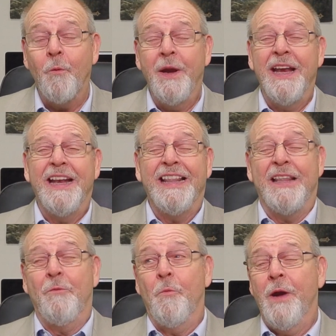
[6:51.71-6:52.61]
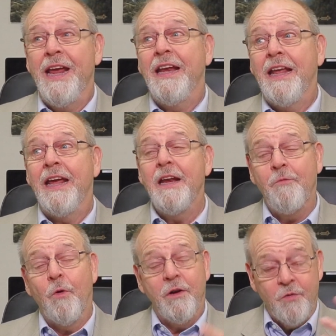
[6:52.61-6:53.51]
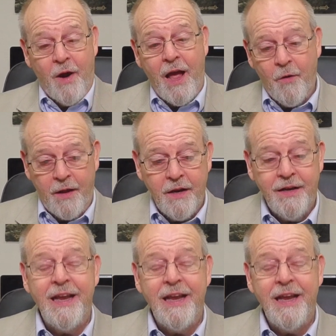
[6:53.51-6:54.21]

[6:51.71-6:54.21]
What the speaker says: We need, if we're drowning,